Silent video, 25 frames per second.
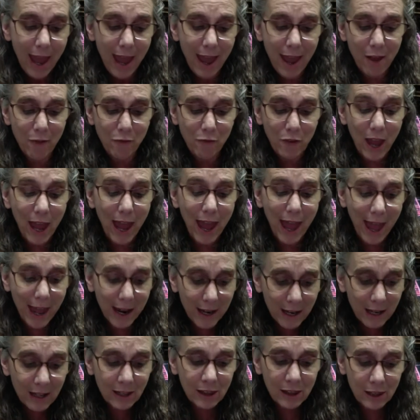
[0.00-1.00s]
If
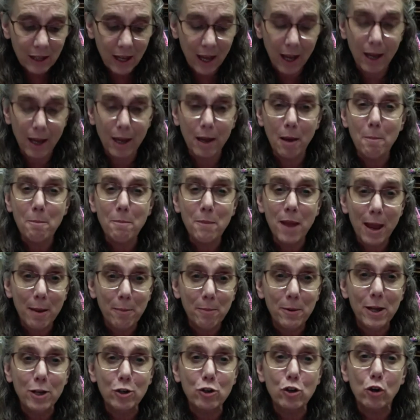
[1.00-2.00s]
anything,
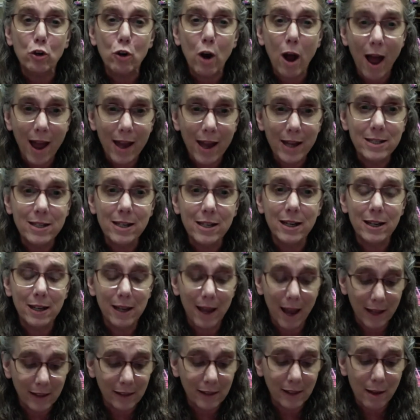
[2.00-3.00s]
maybe try to
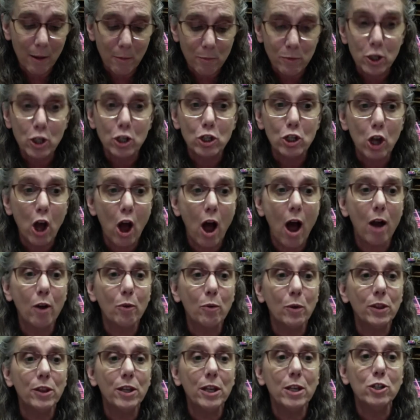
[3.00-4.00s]
get them to
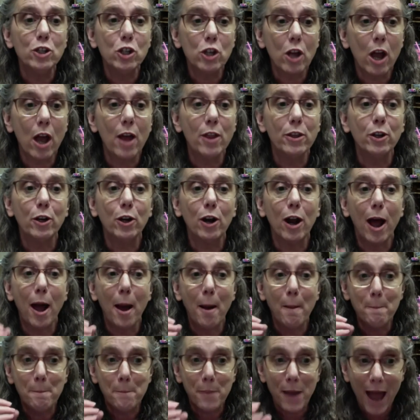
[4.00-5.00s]
talk with each other
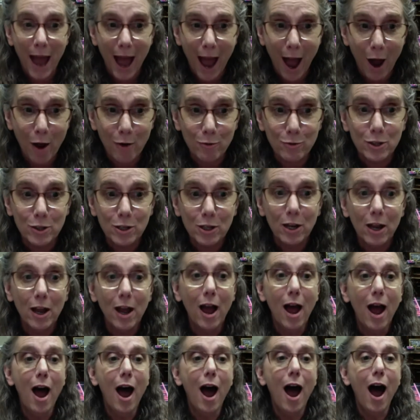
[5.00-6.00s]
about
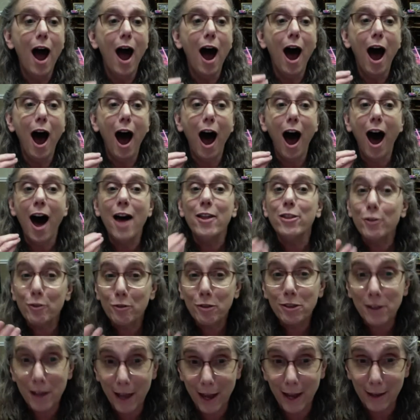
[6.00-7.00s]

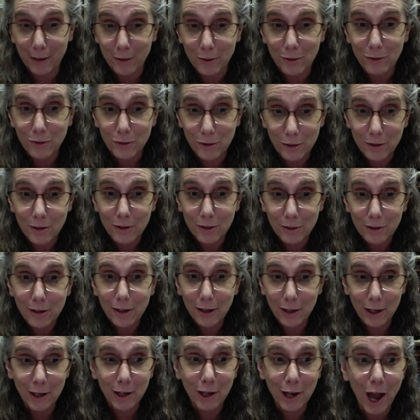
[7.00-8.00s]
other things,
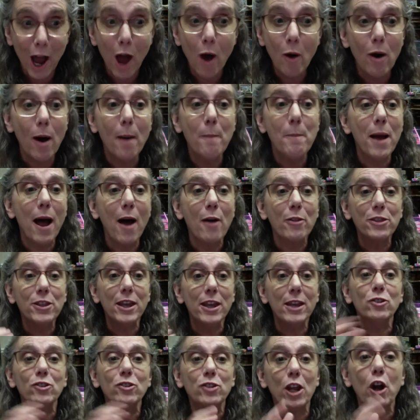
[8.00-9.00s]
you know, about
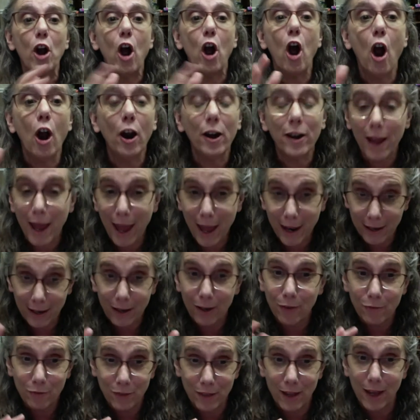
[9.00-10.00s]
things that aren't
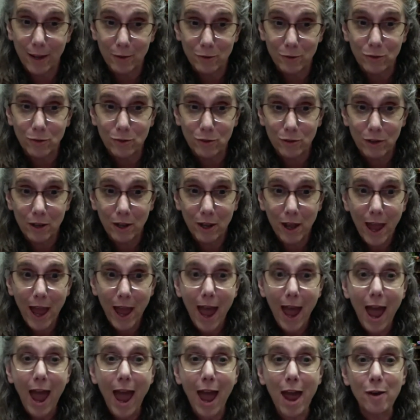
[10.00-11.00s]
any of this.
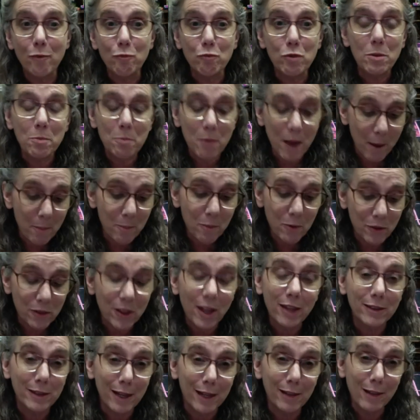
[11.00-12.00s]
And remember
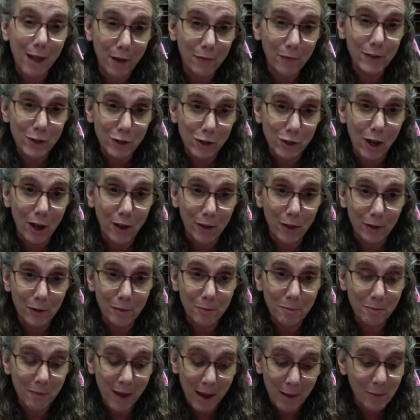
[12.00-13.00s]
that they love each other.
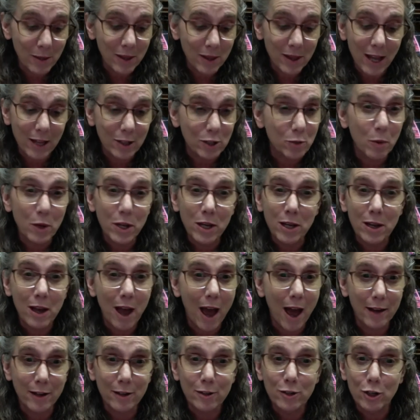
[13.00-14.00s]
Maybe that's what you
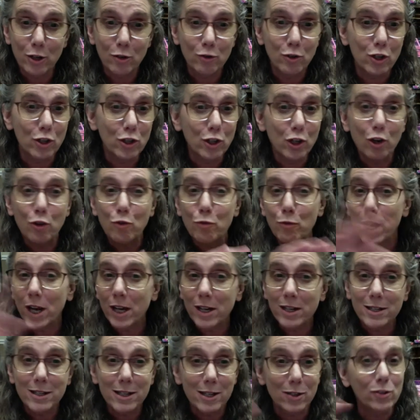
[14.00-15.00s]
got to do. Just agree
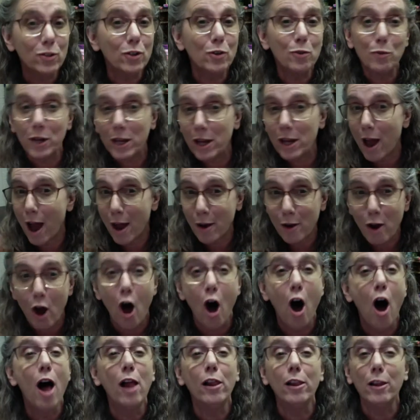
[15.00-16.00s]
to disagree on
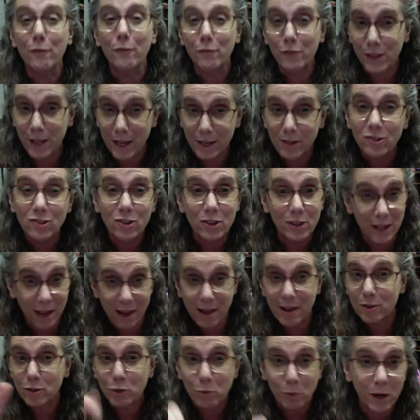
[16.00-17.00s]
all of these
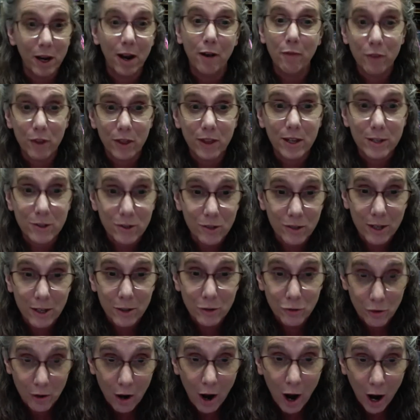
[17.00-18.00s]
things, whatever these
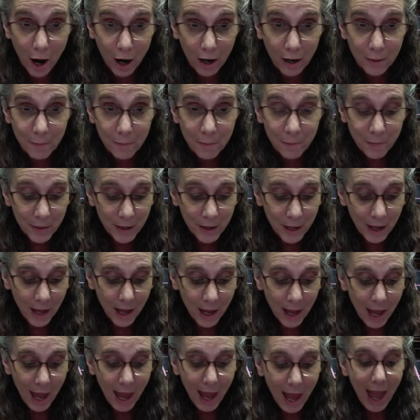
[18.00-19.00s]
things are.
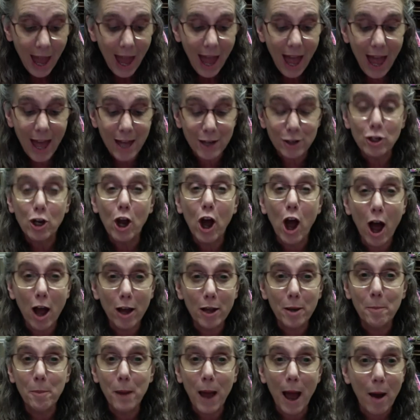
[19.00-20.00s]
And
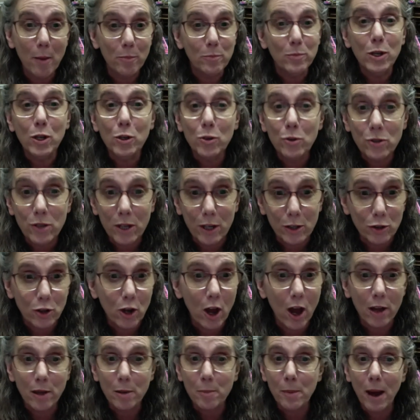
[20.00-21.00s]
talk about music,
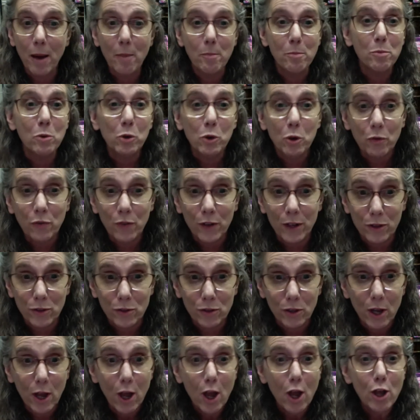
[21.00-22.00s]
talk about
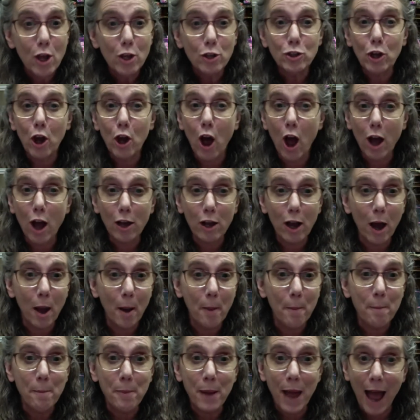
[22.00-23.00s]
movies, talk
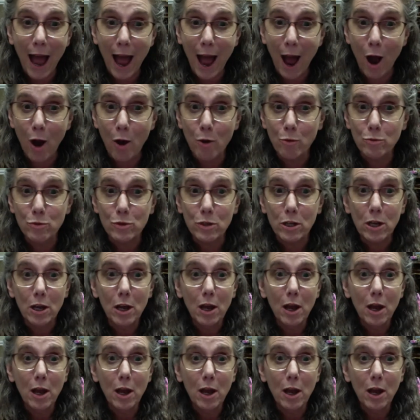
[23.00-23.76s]
about